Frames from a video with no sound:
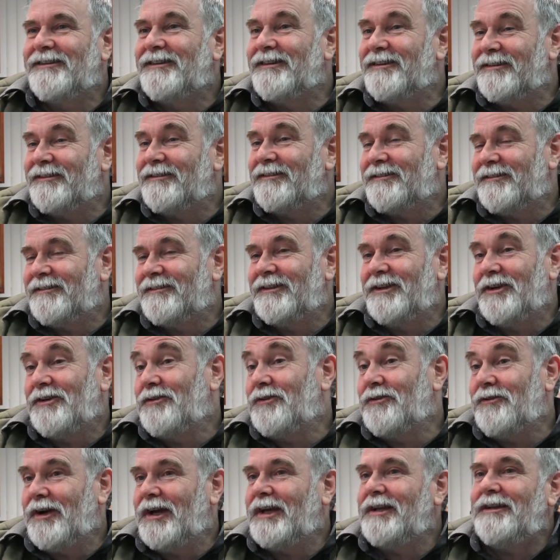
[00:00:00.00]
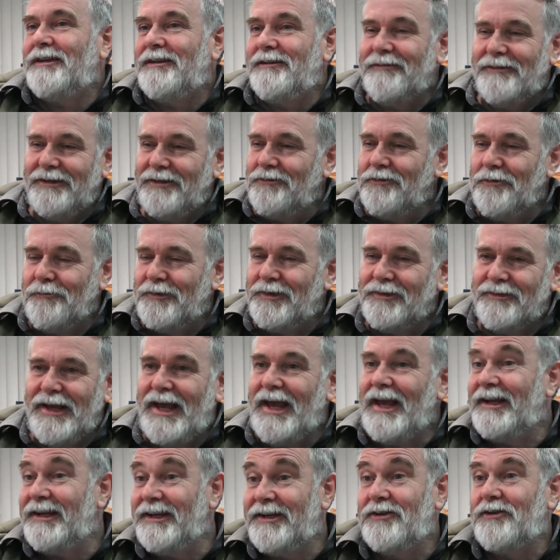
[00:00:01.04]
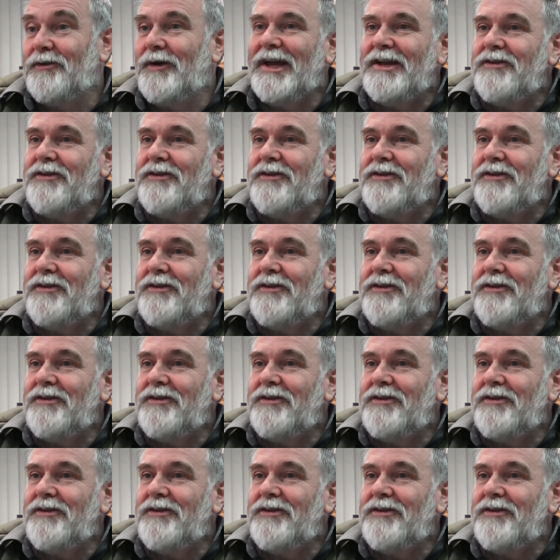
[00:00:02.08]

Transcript: that's you know you're heading these objects are heading to